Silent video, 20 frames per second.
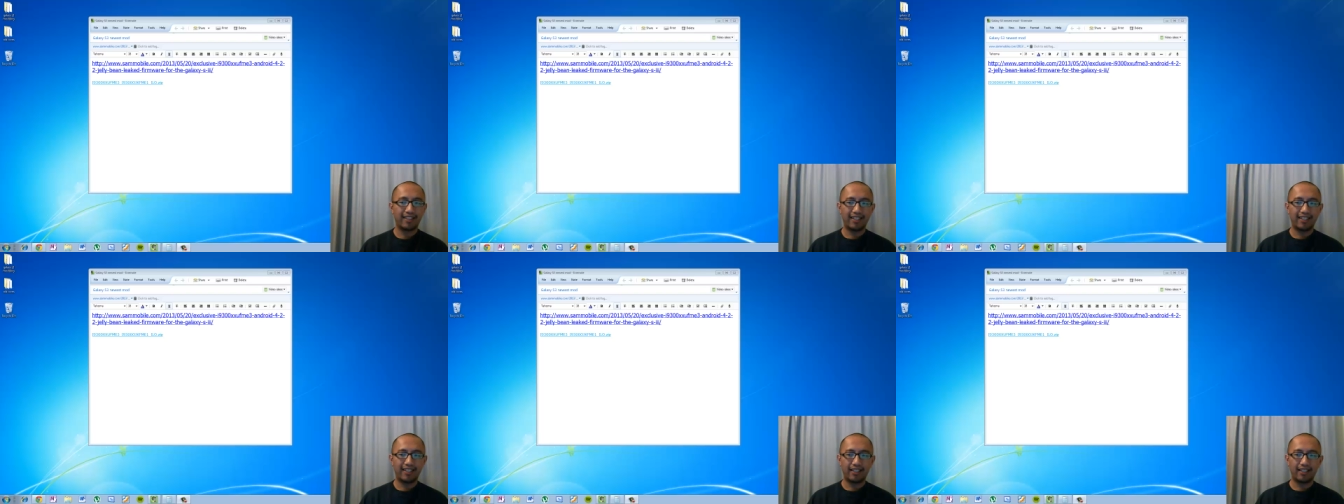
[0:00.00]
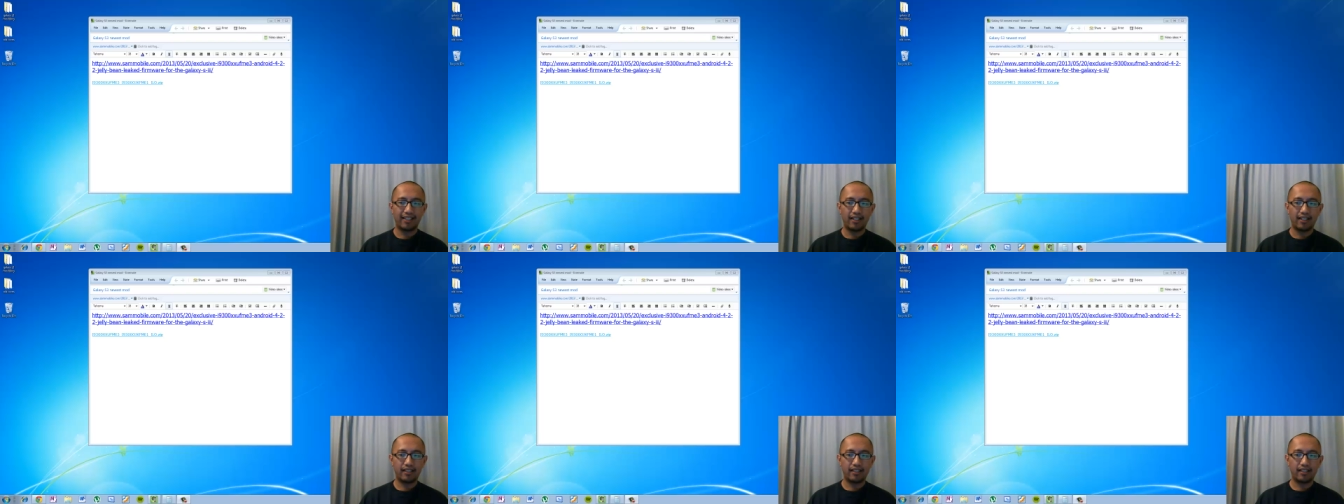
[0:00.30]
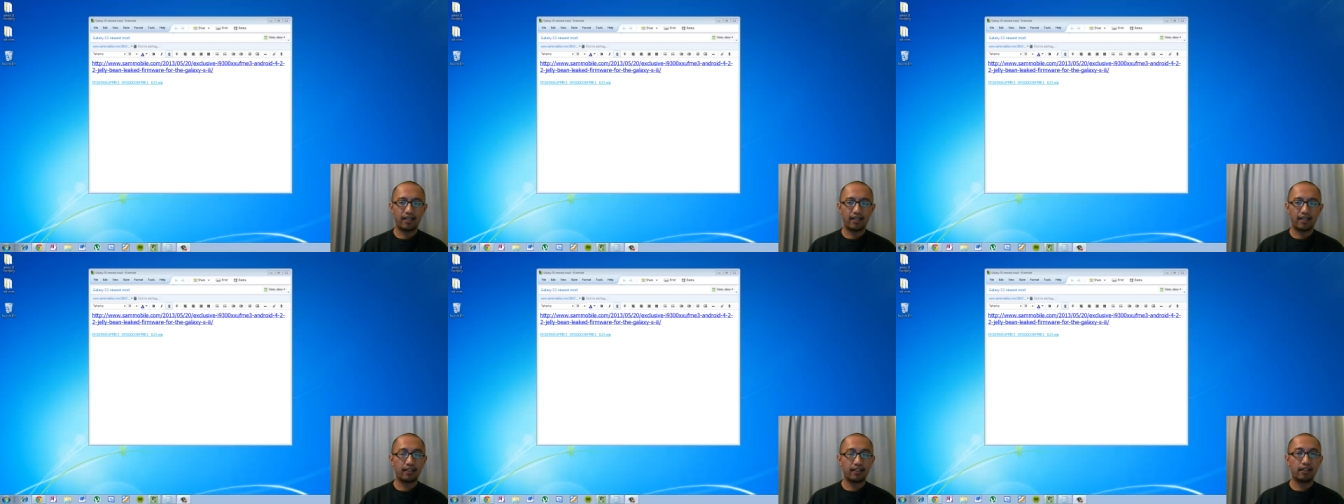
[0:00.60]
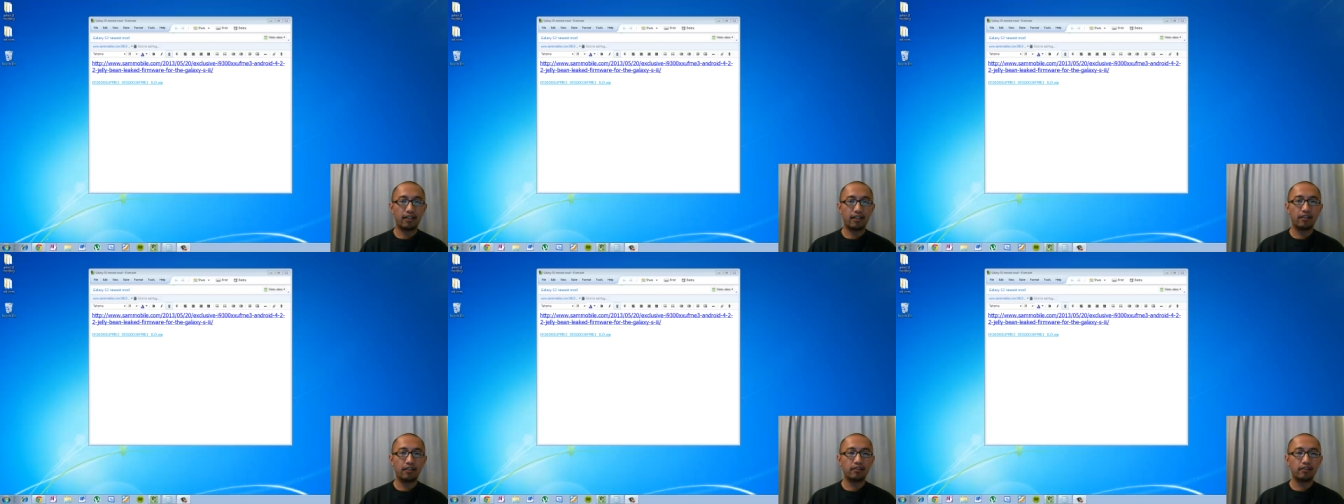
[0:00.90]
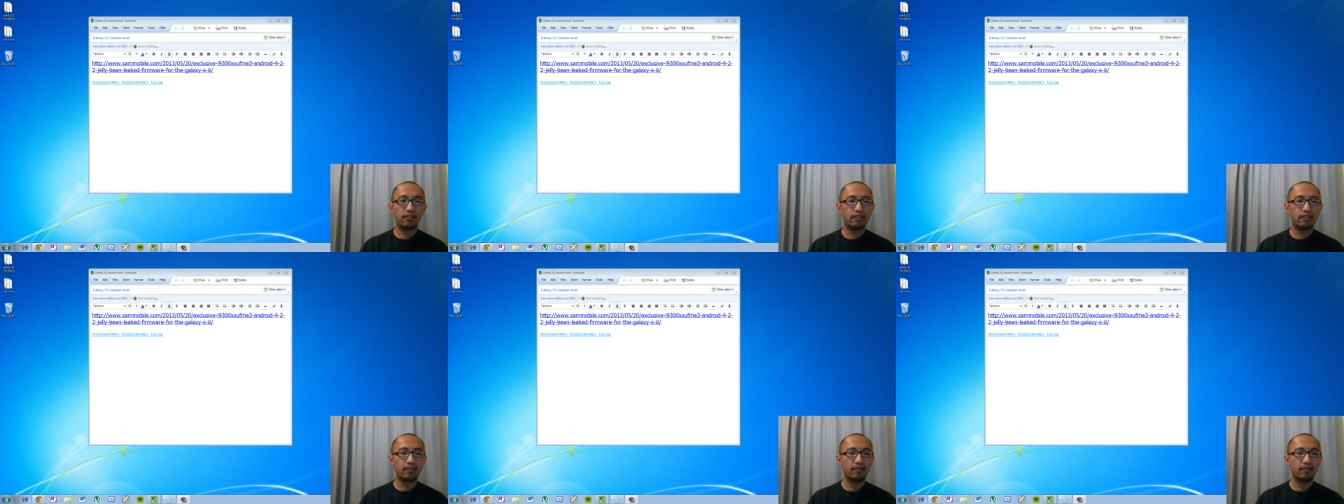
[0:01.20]
Hey guys, how you
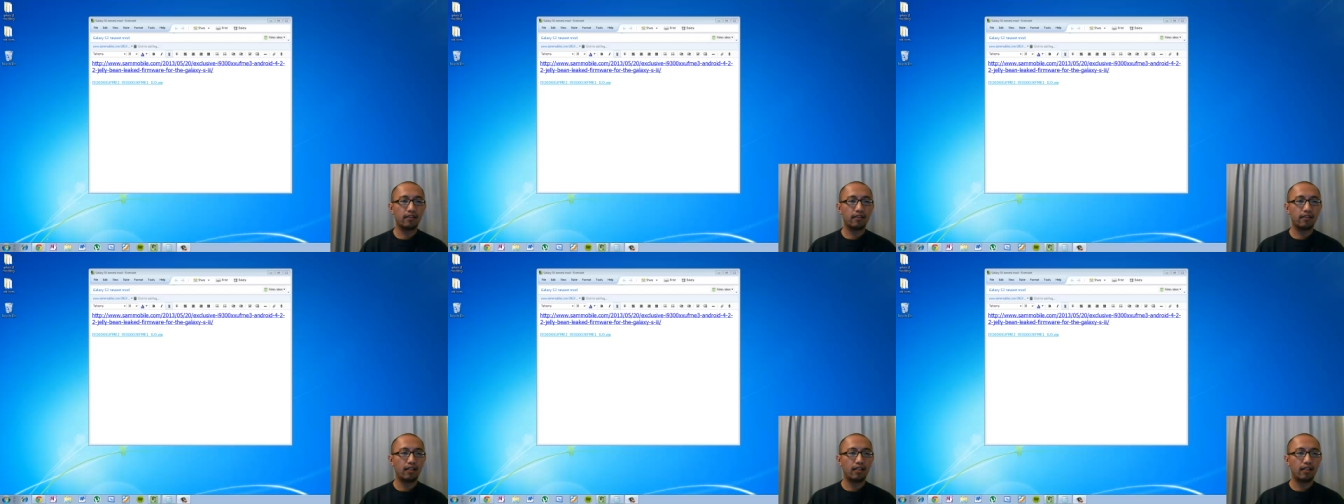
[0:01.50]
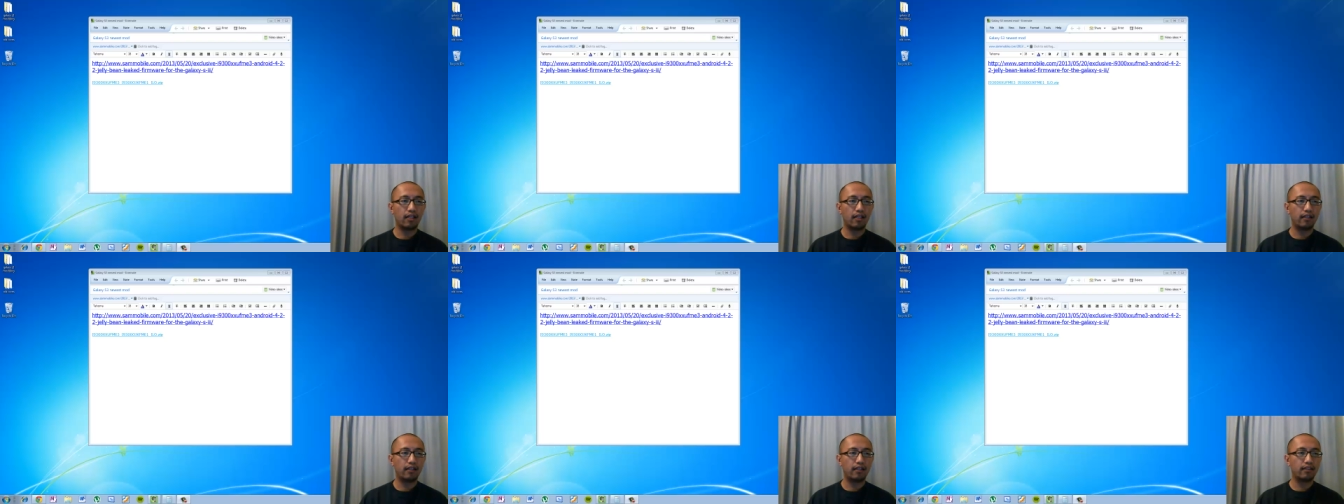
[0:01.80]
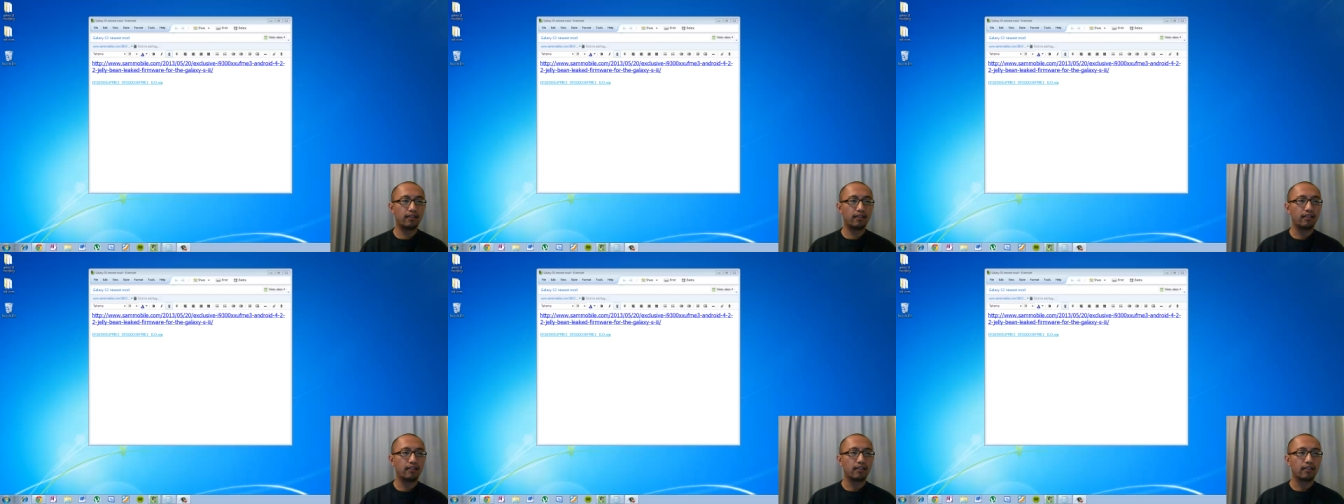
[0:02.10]
going? Uh,